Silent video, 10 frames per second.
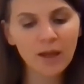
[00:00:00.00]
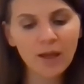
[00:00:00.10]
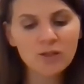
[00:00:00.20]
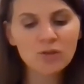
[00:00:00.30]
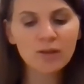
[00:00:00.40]

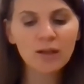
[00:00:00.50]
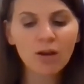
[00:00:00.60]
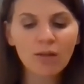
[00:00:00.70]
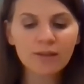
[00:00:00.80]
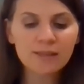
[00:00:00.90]
And you think
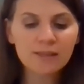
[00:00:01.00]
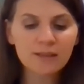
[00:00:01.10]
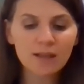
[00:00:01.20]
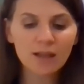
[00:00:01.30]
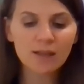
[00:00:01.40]
all this
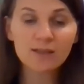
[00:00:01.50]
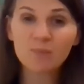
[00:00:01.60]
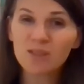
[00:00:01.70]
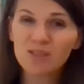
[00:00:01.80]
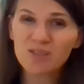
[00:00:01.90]
has
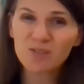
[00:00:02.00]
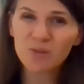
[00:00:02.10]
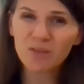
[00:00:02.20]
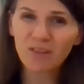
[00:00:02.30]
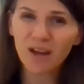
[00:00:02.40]
something to do
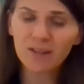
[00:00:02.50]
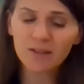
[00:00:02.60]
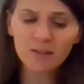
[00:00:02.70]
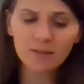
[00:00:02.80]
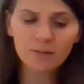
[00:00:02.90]
with
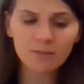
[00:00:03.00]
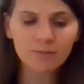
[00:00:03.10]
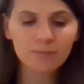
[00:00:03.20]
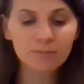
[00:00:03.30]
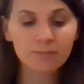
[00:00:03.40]
father?
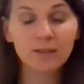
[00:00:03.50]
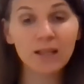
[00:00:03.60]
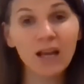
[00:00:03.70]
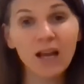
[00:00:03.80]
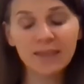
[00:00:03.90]

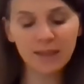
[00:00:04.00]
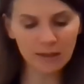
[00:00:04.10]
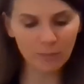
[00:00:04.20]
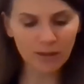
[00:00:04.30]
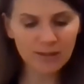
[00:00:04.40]
I think
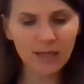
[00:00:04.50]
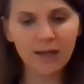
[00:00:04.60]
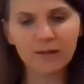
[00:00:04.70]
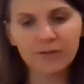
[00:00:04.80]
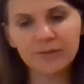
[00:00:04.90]
it must
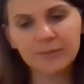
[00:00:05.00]
have.